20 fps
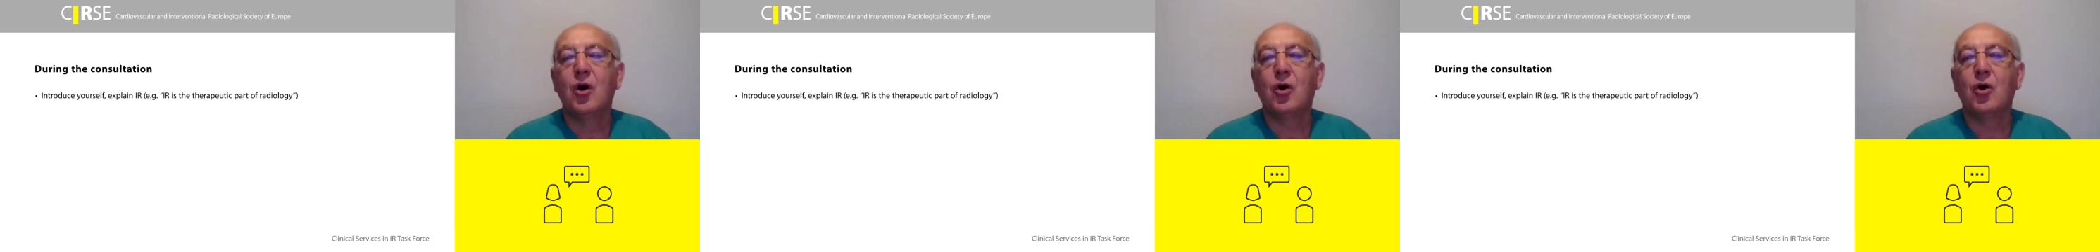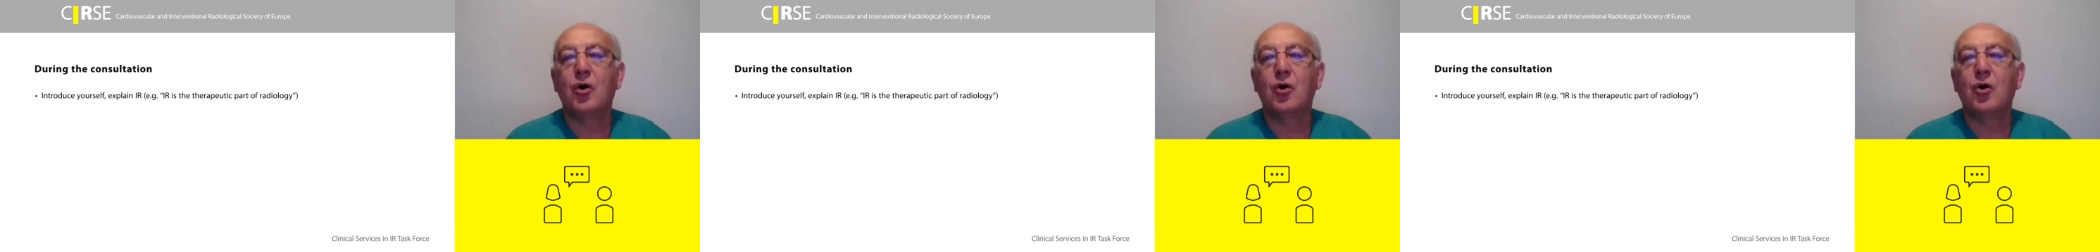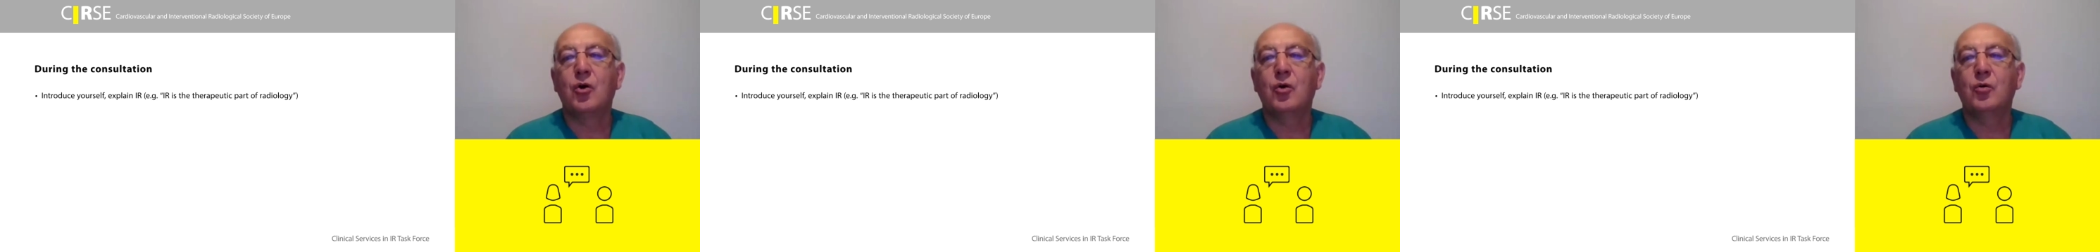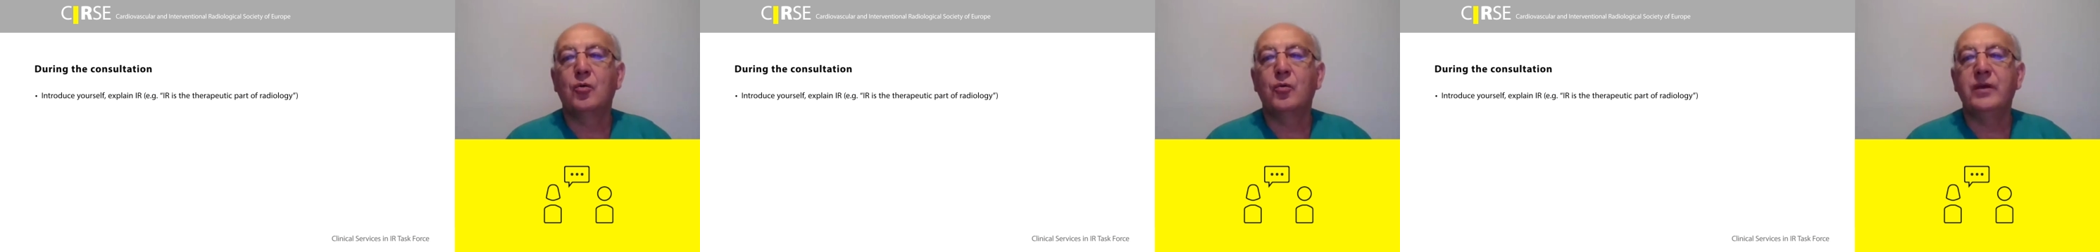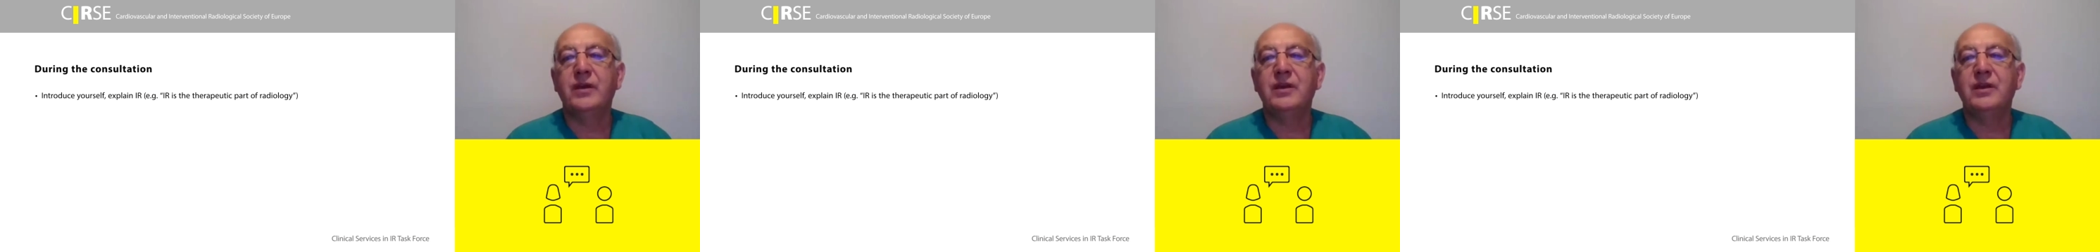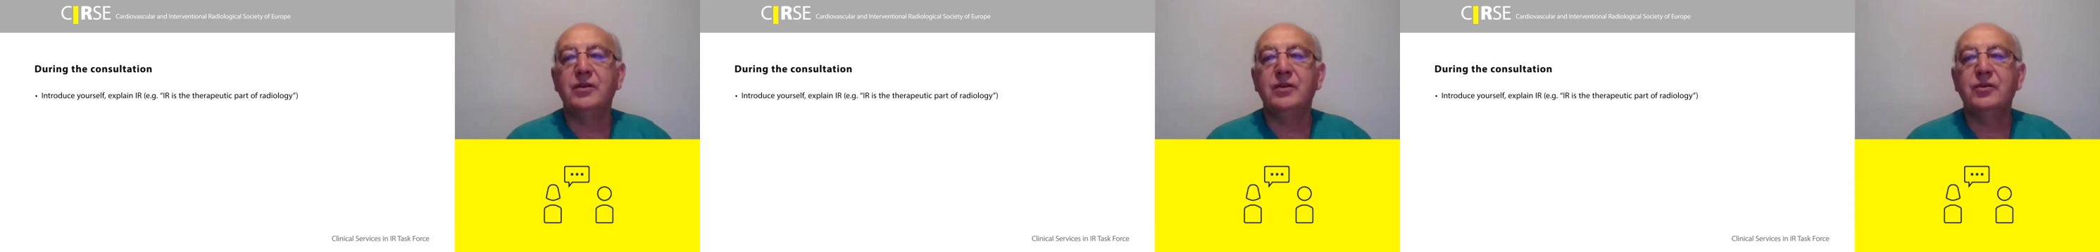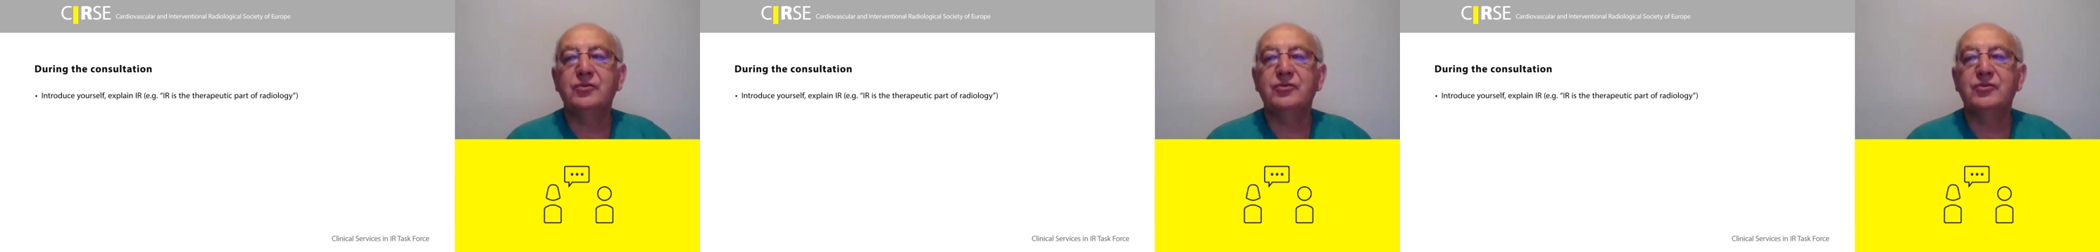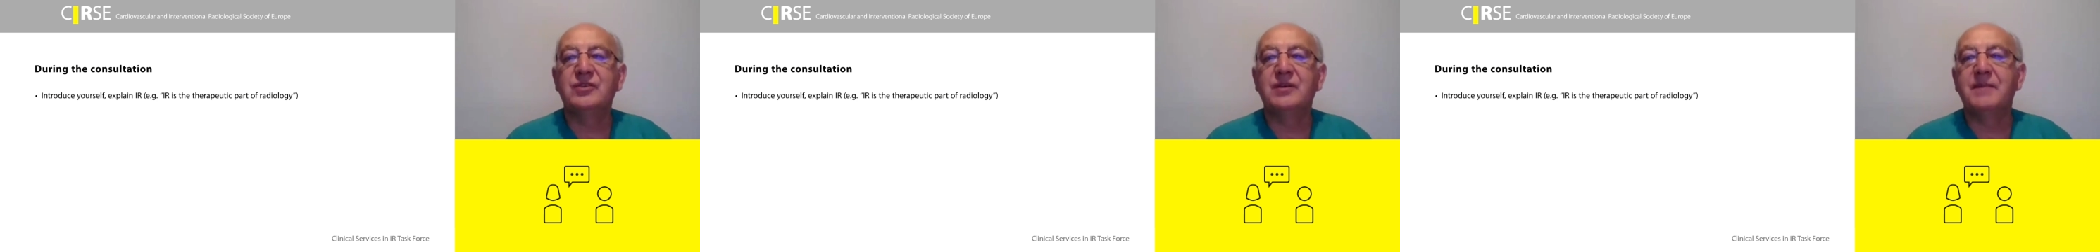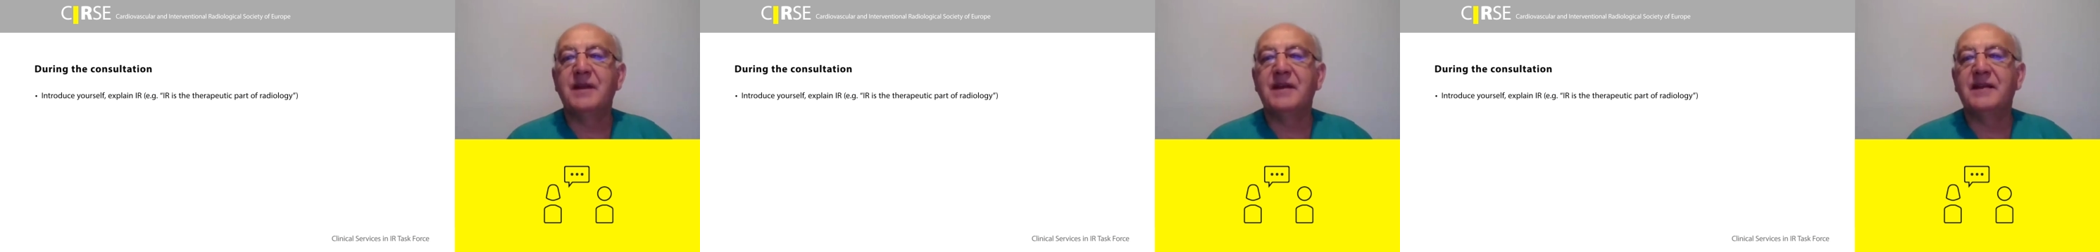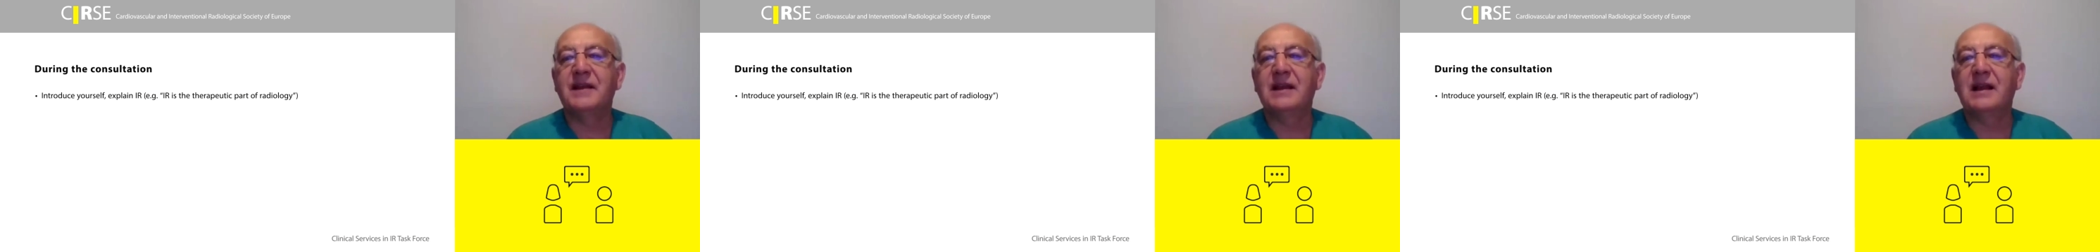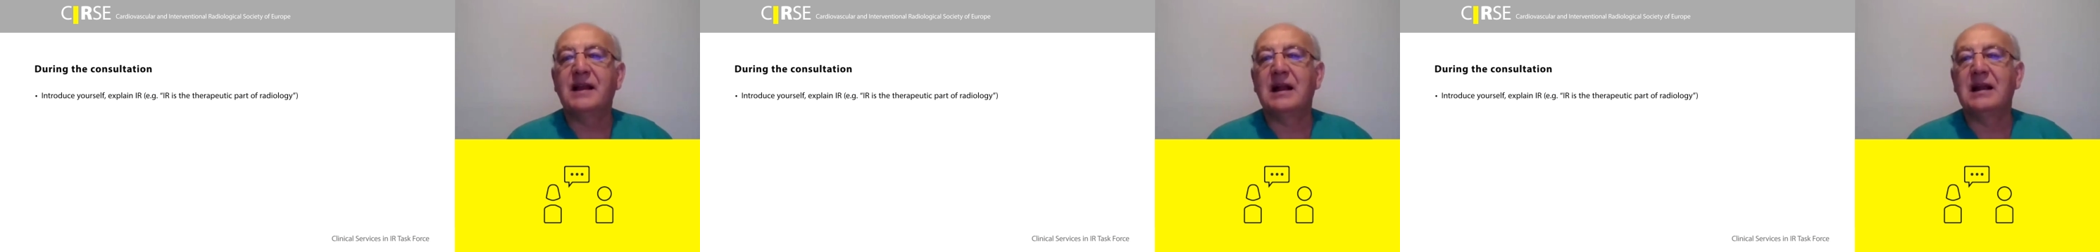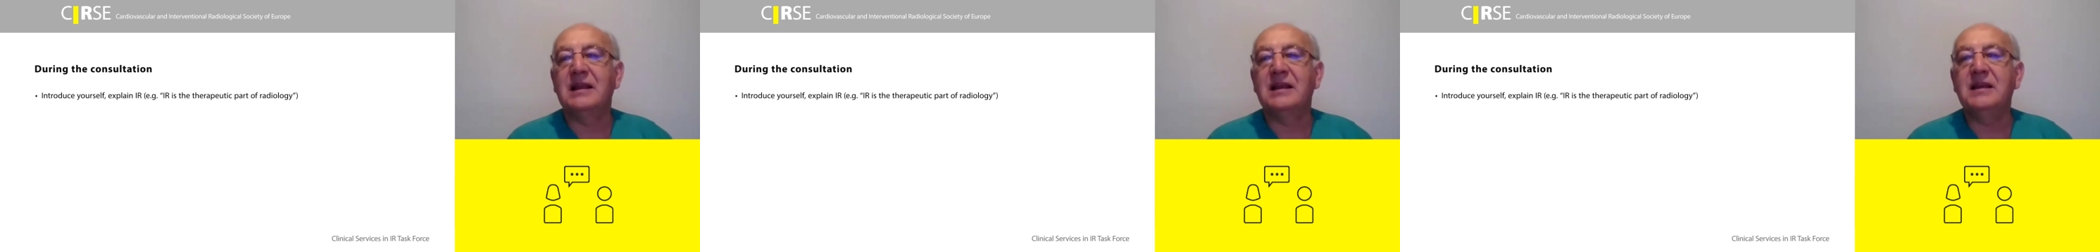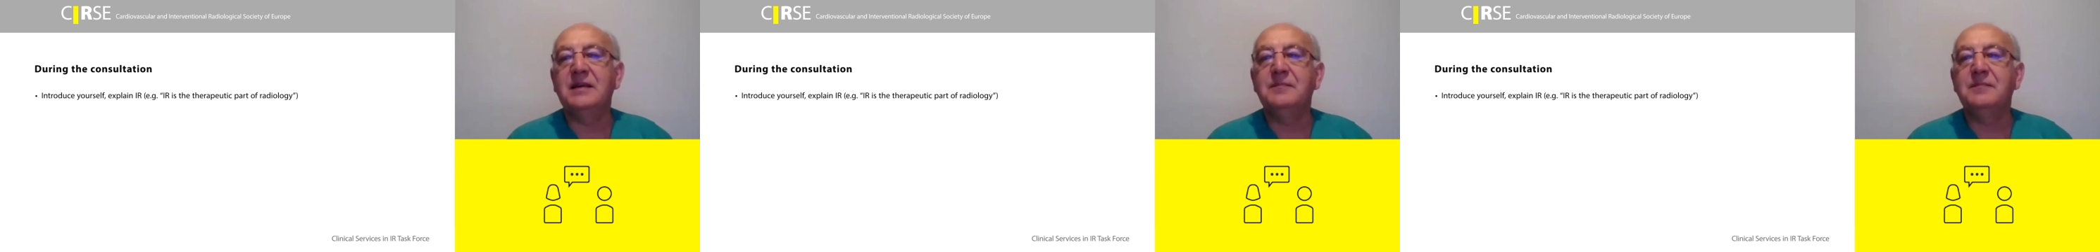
or we use the medical